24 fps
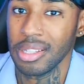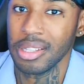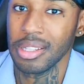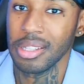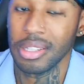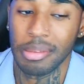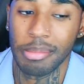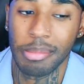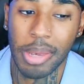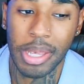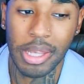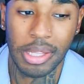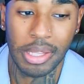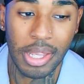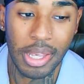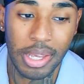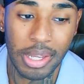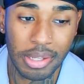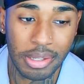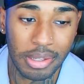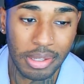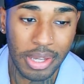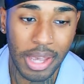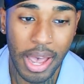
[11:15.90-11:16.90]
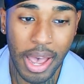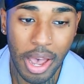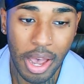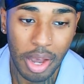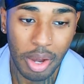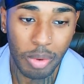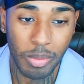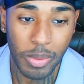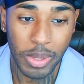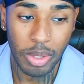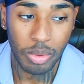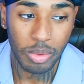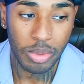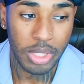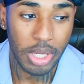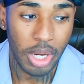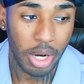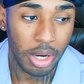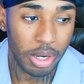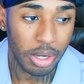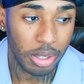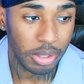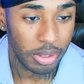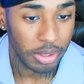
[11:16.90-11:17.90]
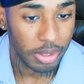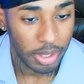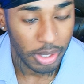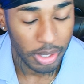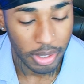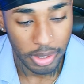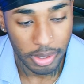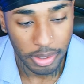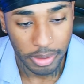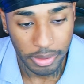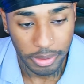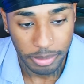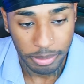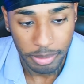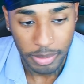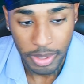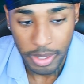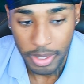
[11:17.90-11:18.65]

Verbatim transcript: to make that cogwheel turn. Um,